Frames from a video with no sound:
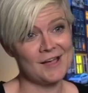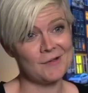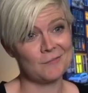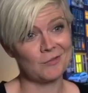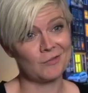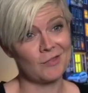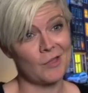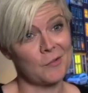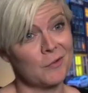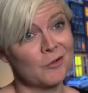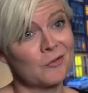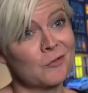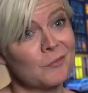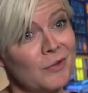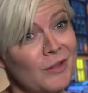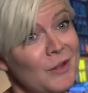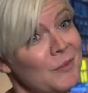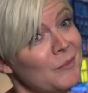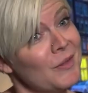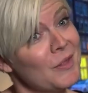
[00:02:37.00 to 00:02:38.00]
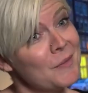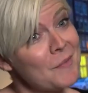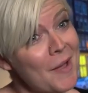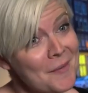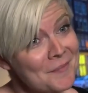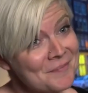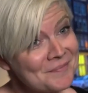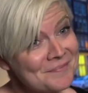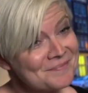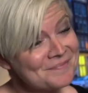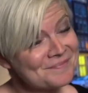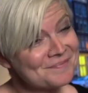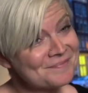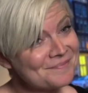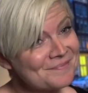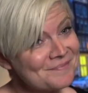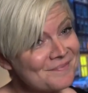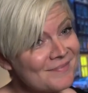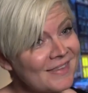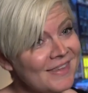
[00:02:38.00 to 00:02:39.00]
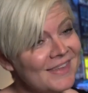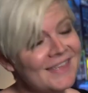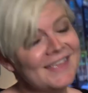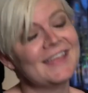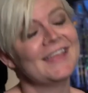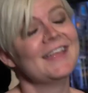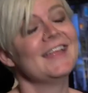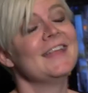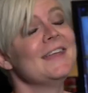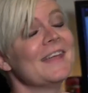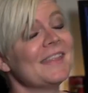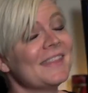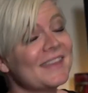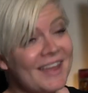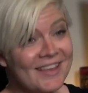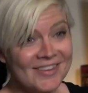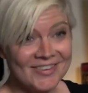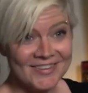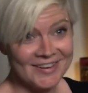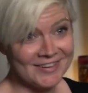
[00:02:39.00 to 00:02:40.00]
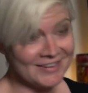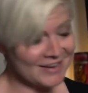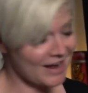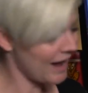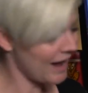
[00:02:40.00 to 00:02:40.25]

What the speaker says: So that works really, really well. Now the next idea